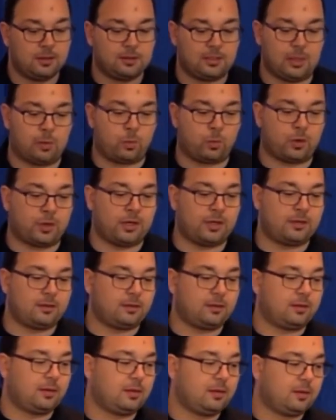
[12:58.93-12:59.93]
they weren't
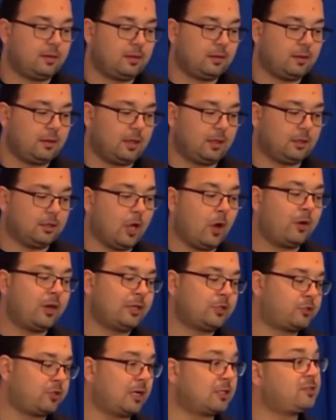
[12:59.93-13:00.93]

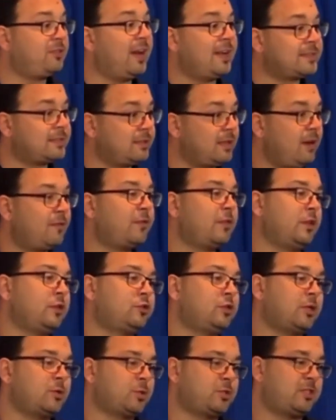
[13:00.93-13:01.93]
loading trucks fast enough, or the
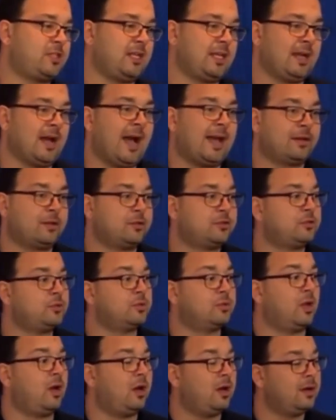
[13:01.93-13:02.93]
trucks were sitting idle
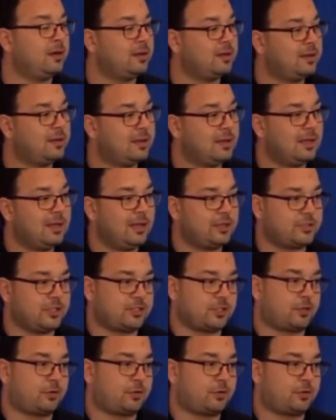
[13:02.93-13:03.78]
too long. So it's a